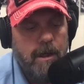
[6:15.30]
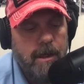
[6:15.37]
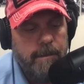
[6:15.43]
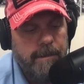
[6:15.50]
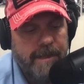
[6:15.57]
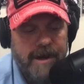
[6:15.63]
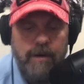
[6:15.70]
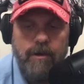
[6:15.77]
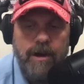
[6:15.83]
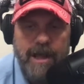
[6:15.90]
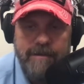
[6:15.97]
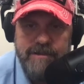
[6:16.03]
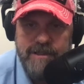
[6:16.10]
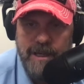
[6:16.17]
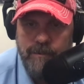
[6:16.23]
but they don't want to
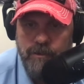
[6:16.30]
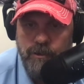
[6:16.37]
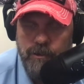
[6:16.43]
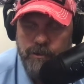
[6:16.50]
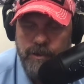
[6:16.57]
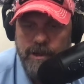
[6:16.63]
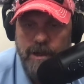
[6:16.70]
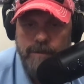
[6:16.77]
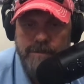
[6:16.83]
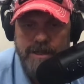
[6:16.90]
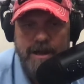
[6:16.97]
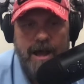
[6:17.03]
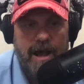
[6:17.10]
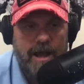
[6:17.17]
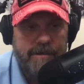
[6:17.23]
have the same rules when it comes to
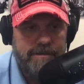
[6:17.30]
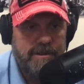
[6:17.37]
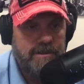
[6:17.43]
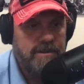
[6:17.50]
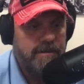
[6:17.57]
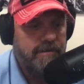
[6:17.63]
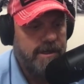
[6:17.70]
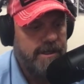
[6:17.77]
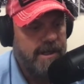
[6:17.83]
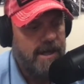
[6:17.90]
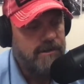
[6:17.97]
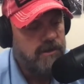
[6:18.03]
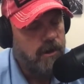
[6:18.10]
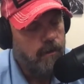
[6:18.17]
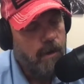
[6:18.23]
knives and stuff like that.
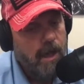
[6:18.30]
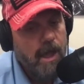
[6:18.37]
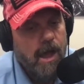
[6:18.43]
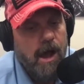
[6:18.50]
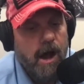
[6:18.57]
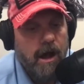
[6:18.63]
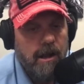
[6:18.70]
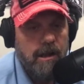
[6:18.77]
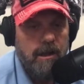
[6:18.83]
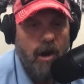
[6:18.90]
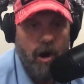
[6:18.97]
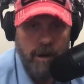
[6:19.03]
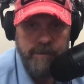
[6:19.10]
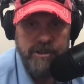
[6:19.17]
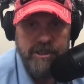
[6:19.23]
So, uh,
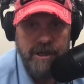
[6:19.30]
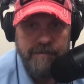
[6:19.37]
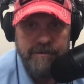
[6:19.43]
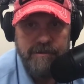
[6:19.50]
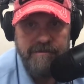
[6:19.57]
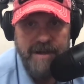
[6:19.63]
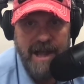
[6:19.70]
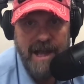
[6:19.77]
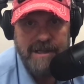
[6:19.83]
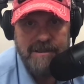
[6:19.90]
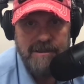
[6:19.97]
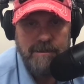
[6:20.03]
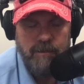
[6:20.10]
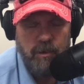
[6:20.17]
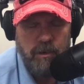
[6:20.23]
arm yourself with the facts is
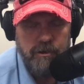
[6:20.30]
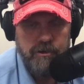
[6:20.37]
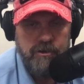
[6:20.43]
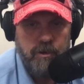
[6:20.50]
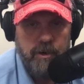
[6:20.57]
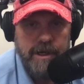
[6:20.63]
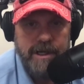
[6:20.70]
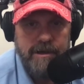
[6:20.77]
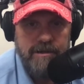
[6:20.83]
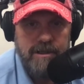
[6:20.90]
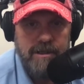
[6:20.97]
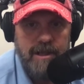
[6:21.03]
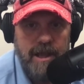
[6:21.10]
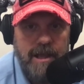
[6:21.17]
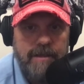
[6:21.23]
the moral of the story here
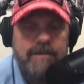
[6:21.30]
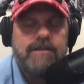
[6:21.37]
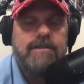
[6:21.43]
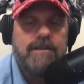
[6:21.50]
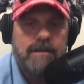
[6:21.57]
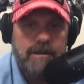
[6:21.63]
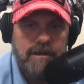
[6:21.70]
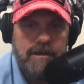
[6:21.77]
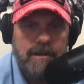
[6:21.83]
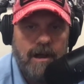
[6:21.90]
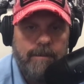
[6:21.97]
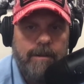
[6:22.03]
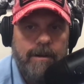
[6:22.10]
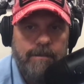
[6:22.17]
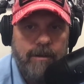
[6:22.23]
today. This is a, uh,
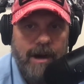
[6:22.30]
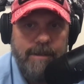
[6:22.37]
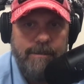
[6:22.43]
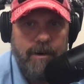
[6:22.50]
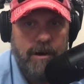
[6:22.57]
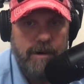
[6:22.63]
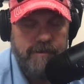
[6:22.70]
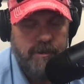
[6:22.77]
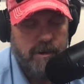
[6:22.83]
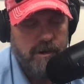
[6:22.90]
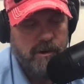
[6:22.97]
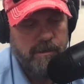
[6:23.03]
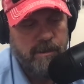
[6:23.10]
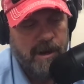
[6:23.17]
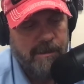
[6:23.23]
up on Breitbart. If you want to go
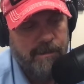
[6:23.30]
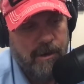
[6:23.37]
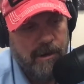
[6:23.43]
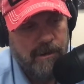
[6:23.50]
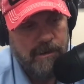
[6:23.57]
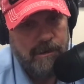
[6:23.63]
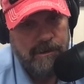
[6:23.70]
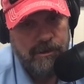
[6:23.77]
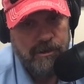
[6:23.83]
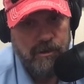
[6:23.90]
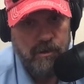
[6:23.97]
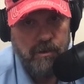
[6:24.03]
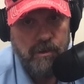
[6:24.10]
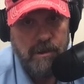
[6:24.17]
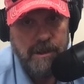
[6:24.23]
to Breitbart and just
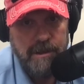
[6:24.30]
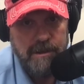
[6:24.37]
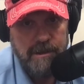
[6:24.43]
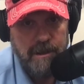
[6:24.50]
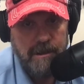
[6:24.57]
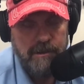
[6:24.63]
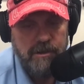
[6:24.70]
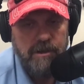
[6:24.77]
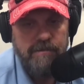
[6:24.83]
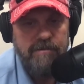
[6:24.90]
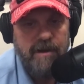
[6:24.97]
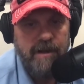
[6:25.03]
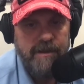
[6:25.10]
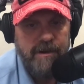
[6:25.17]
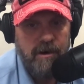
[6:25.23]
Google it, uh, you can
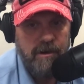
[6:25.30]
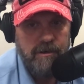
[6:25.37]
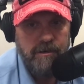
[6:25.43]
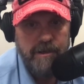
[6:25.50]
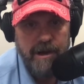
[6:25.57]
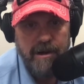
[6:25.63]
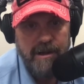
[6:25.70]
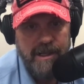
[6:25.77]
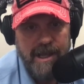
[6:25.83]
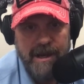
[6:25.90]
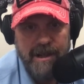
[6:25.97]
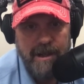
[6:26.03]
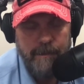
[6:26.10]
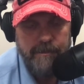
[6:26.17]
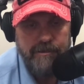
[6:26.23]
find the article there. And again, it
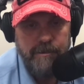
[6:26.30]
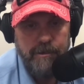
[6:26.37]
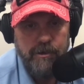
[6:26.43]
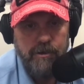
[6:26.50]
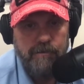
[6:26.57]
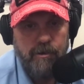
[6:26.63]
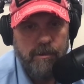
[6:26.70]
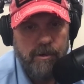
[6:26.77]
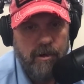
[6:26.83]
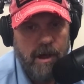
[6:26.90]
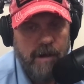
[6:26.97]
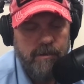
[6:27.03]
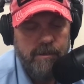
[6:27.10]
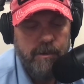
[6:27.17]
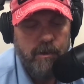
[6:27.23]
comes from the Uniform
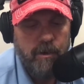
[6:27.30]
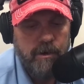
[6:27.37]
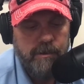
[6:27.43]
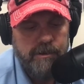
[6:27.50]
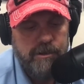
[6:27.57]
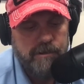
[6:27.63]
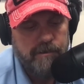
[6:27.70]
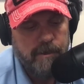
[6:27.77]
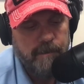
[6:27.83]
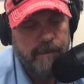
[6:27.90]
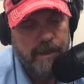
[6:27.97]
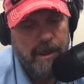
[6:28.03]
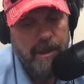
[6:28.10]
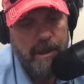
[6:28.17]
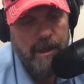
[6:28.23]
Crime Report, which is from
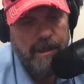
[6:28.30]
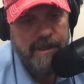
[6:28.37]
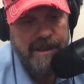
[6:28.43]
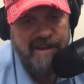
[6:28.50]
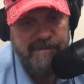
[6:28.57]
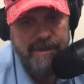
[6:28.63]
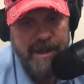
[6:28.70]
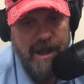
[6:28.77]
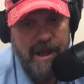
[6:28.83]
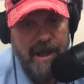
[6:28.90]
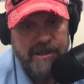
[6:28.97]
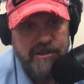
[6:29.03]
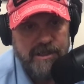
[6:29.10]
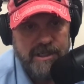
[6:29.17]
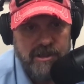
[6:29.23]
the FBI.
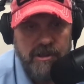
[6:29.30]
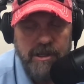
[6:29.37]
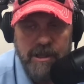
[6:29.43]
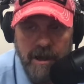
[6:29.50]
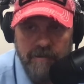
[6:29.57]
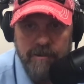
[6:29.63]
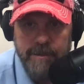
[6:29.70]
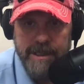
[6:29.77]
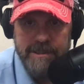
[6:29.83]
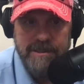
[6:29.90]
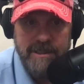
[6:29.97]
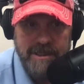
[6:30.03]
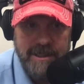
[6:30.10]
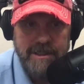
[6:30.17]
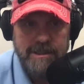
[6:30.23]
So, these are the government
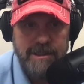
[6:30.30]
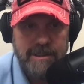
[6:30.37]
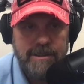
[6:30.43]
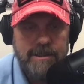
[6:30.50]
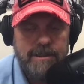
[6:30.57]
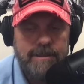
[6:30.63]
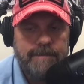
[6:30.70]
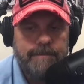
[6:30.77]
statistics